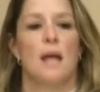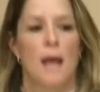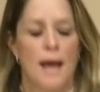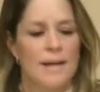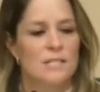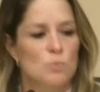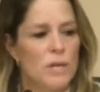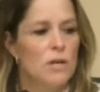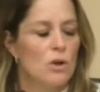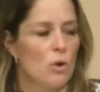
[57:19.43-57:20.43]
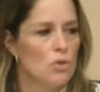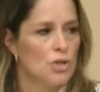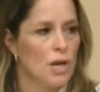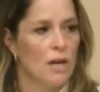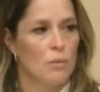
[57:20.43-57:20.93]
as we
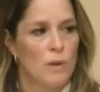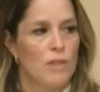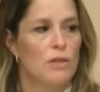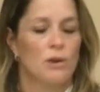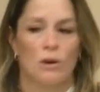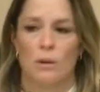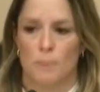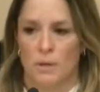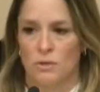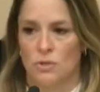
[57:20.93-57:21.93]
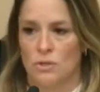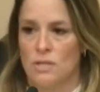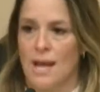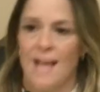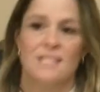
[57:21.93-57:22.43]
negotiated with the current builders
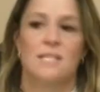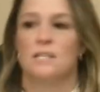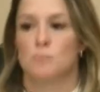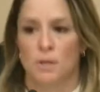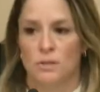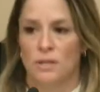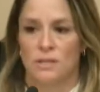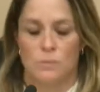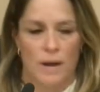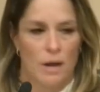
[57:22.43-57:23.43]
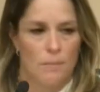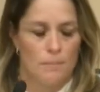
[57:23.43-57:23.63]
as these buildings went up.